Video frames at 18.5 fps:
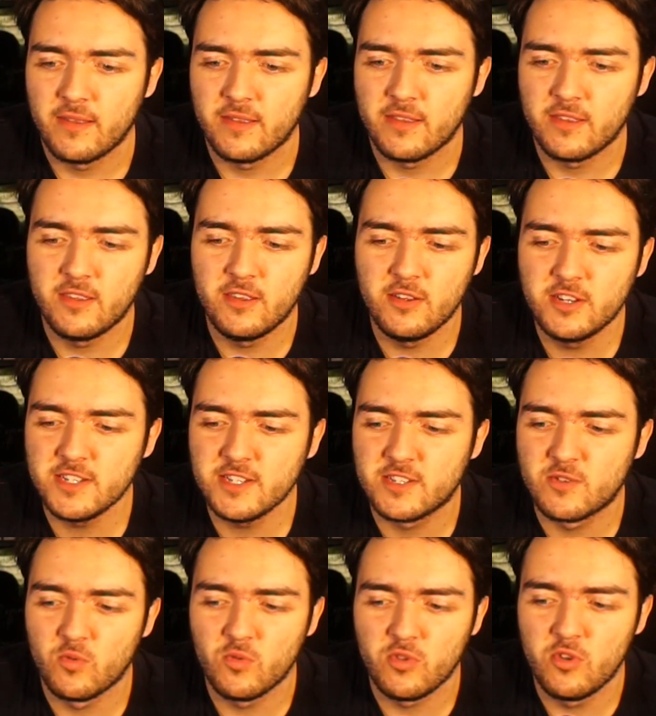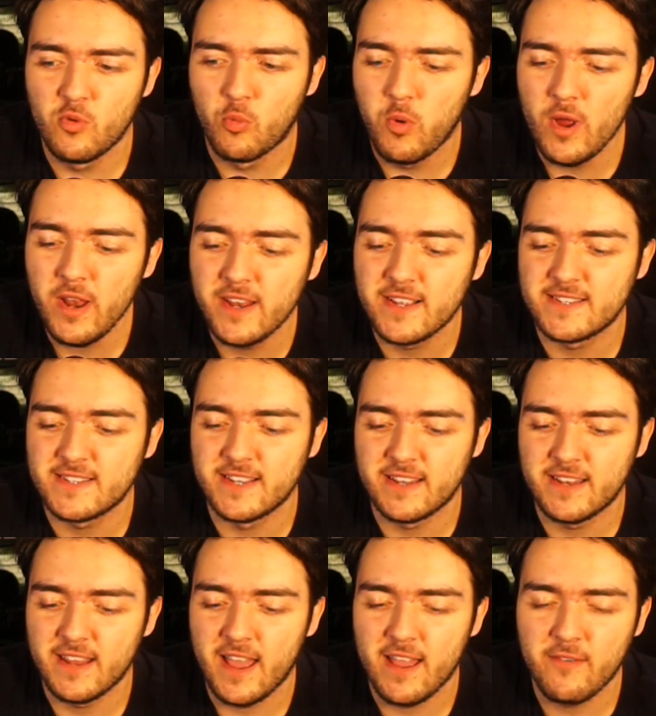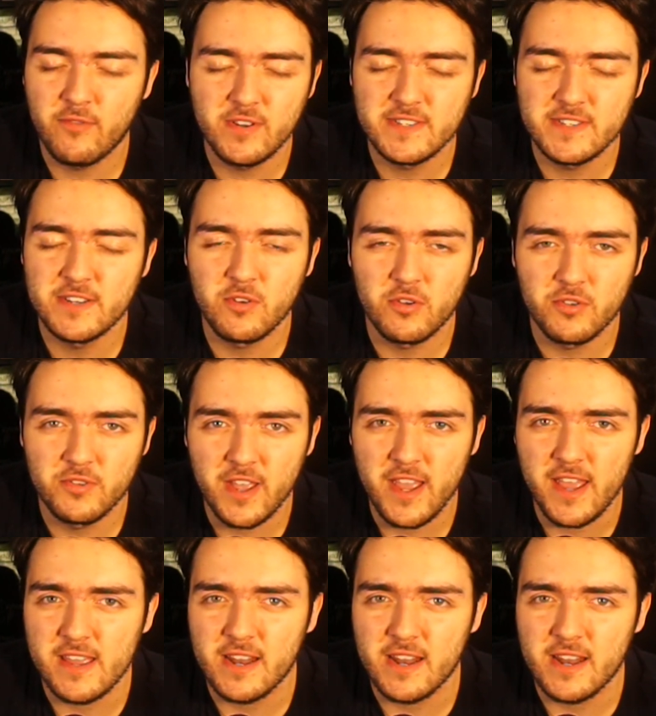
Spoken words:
You witness it every single day,